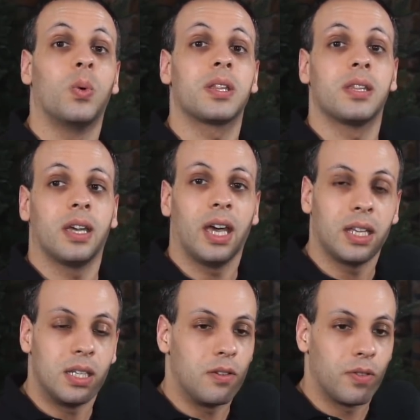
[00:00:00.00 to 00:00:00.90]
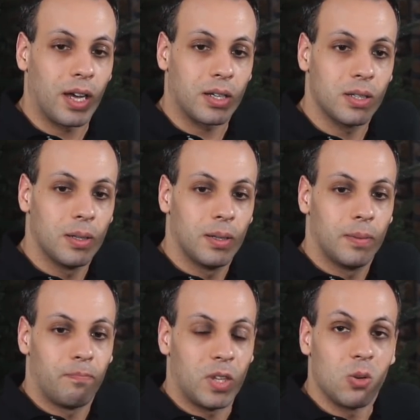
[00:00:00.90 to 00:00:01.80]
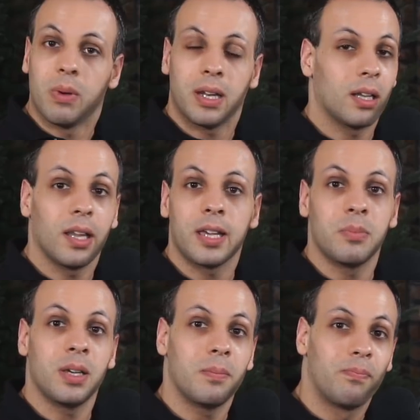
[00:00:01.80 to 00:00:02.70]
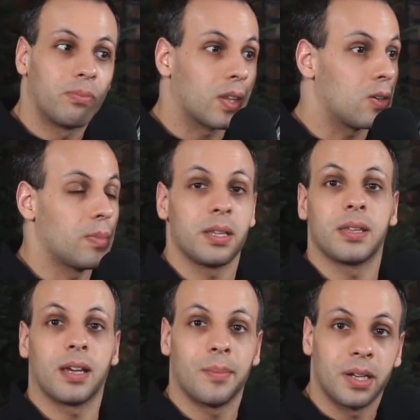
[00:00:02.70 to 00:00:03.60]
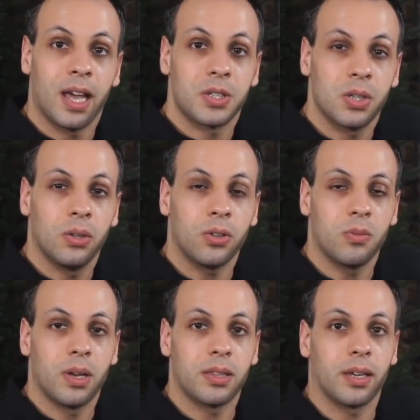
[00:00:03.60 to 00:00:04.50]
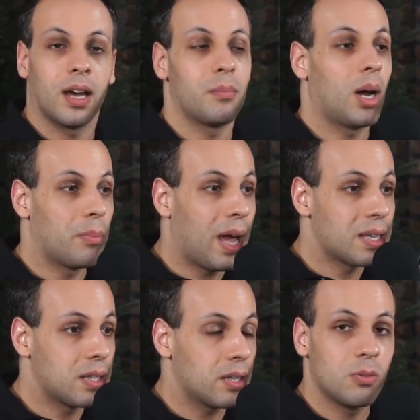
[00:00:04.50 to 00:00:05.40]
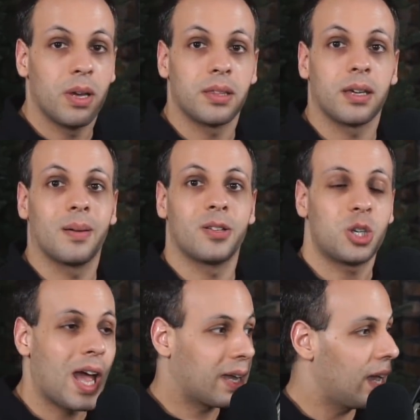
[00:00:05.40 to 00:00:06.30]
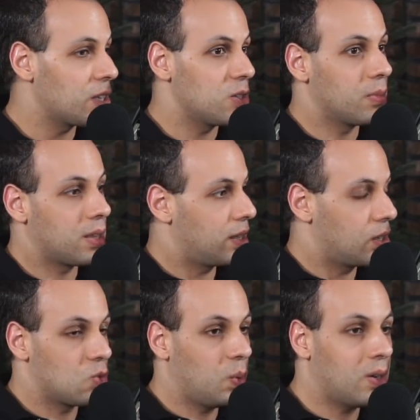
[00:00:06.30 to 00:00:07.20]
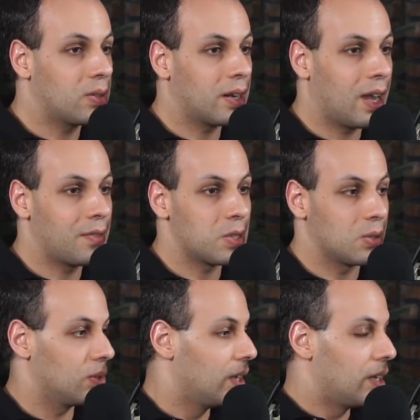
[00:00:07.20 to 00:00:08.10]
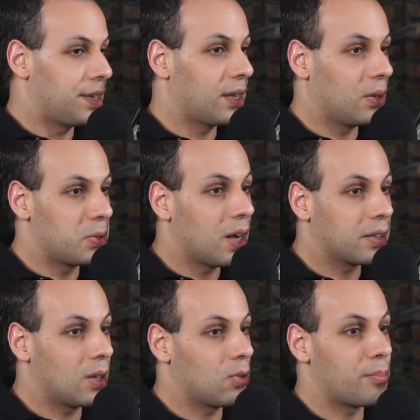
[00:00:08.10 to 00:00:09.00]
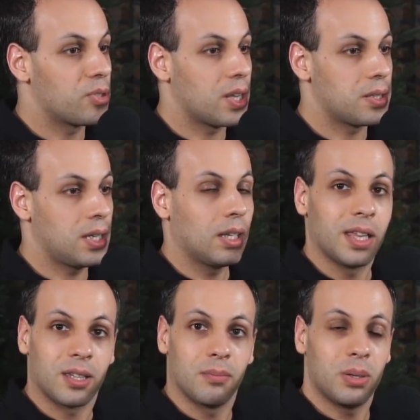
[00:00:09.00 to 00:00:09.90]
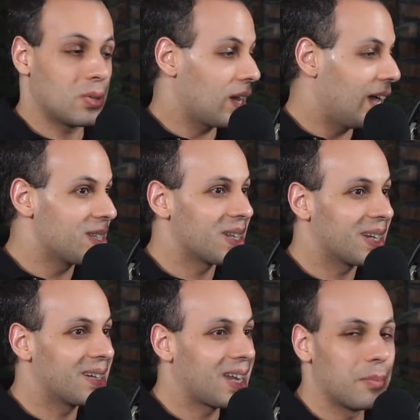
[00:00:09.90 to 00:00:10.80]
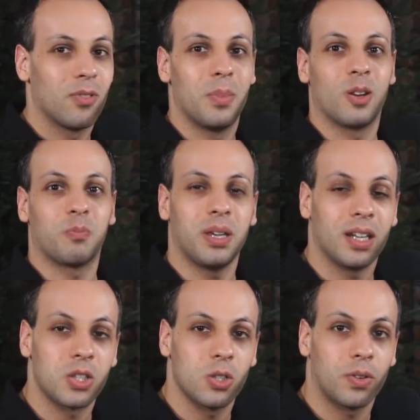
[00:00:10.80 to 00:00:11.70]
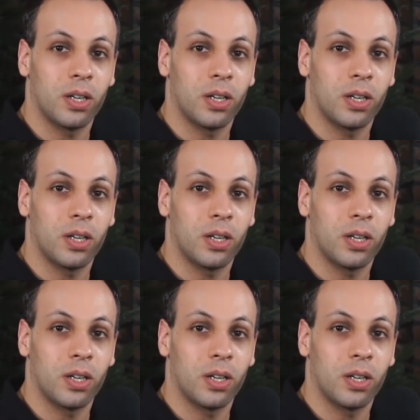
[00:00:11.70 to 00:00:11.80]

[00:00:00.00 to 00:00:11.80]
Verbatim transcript: with a defect. You may not like me. You may think I'm an asshole. You may think I'm bombastic. You may think I'm a jackass. You may think it's weird that I have this little yellow duck that represents Eli the computer guy sitting on top of a bin of peanuts